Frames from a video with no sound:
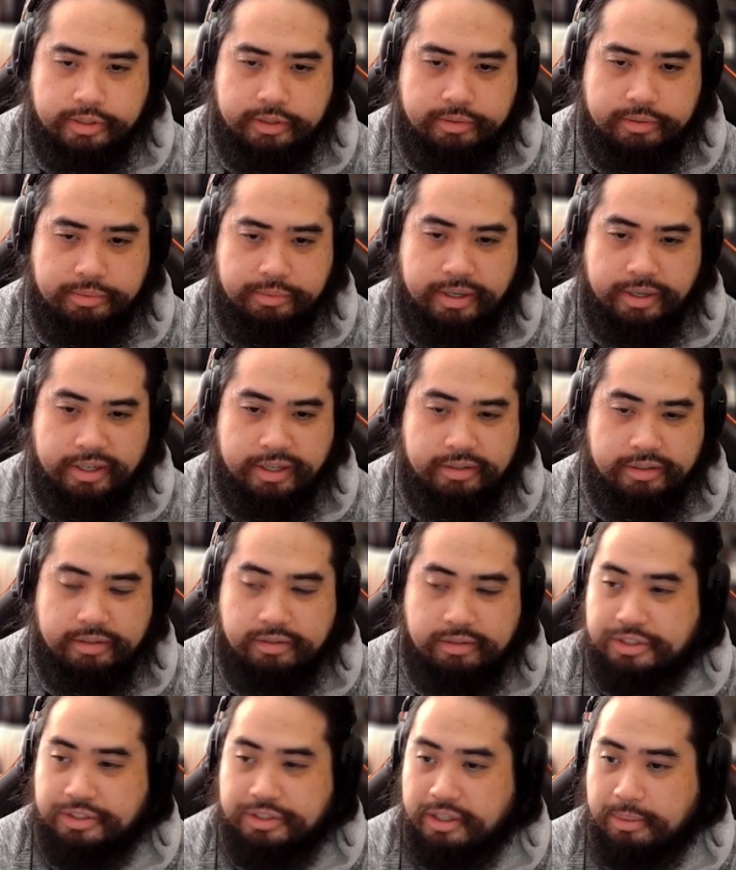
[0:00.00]
right?
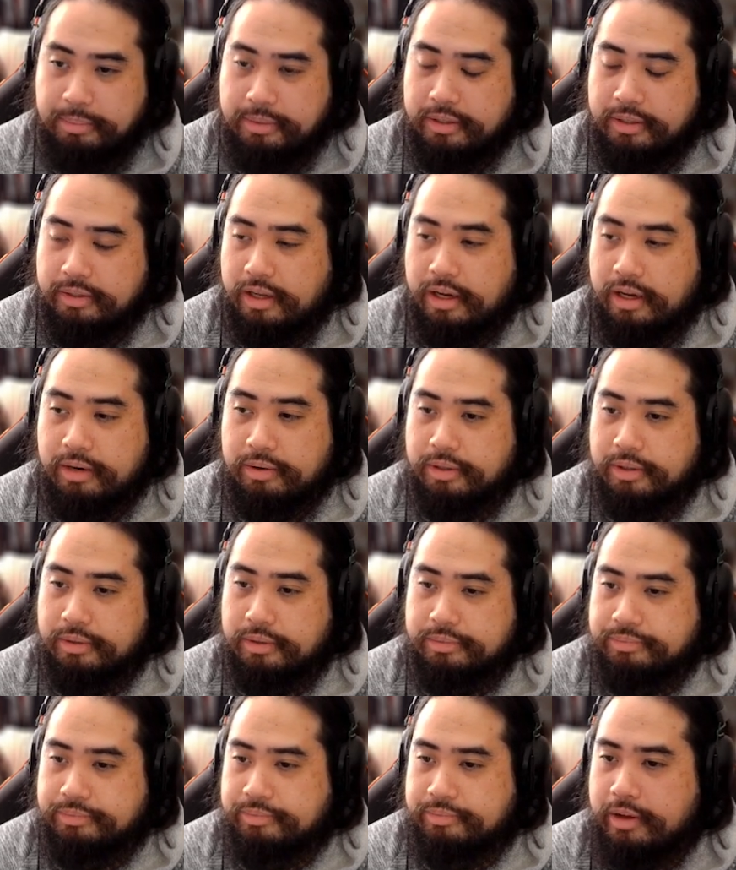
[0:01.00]
Or something? I don't know.
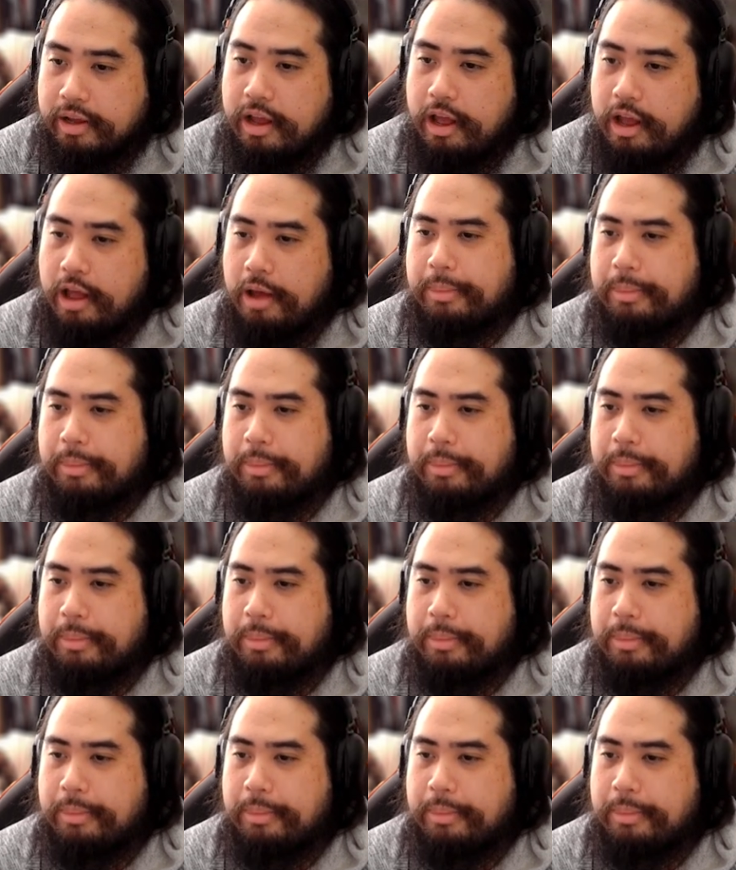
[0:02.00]
My